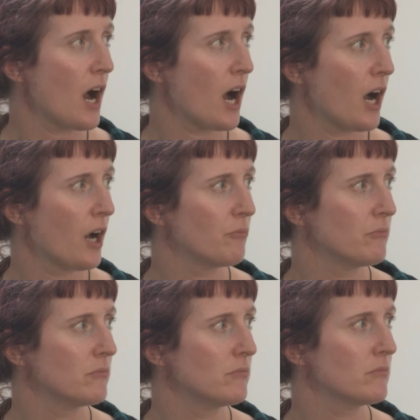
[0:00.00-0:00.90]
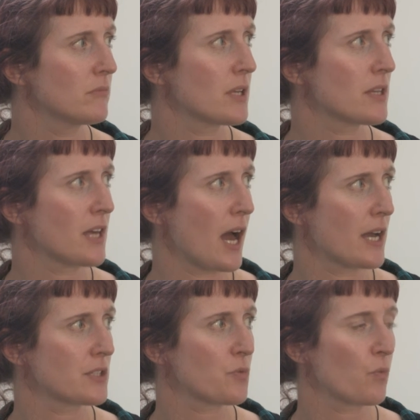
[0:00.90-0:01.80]

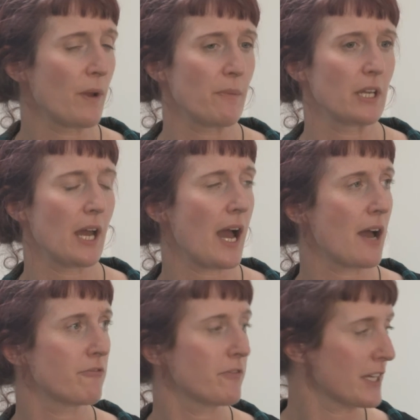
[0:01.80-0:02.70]
that women have